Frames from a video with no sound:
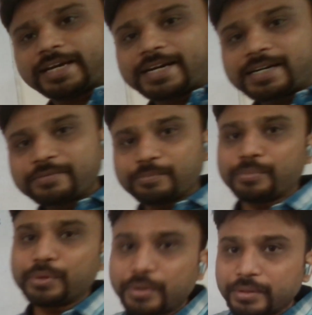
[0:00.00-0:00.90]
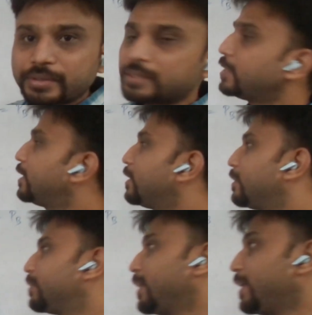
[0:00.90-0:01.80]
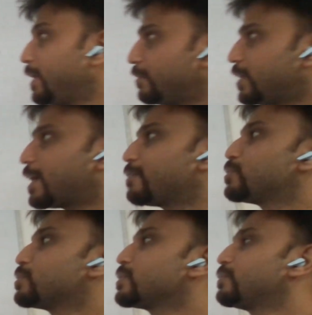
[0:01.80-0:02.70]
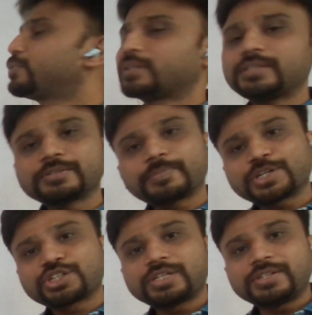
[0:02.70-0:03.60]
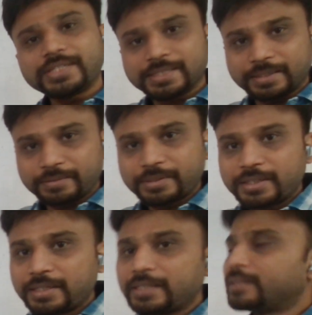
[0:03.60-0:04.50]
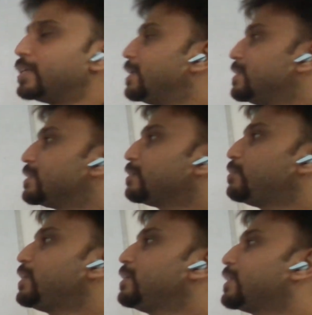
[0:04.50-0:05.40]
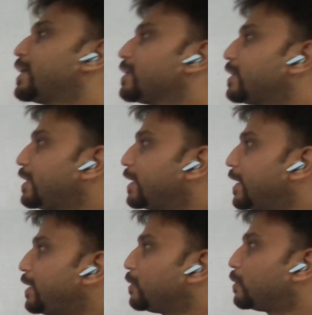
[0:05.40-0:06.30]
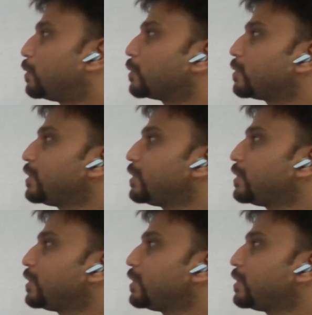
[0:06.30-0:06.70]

And because A we have chosen for a special reason. The reason being that it not